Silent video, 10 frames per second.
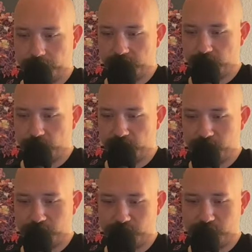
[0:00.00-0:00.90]
That's what I
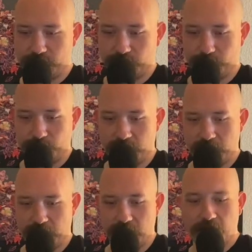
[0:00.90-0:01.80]
should just do.
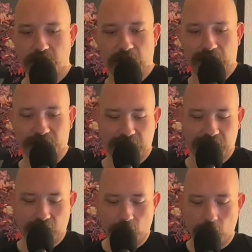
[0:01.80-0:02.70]
I've
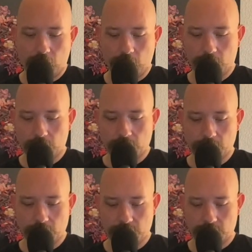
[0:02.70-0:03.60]
got
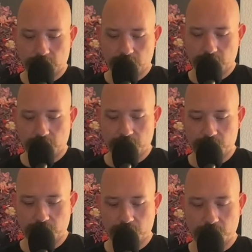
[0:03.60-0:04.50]
all
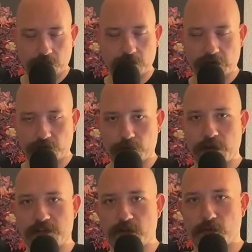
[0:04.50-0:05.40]
of the
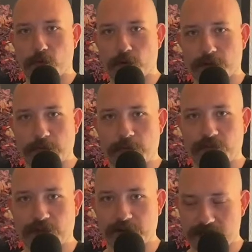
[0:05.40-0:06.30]
information in the world at
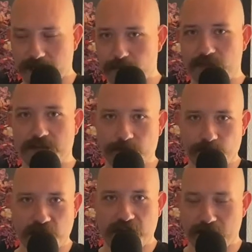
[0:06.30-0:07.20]
my fingertips,
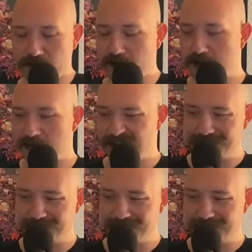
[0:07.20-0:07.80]
and I thought, I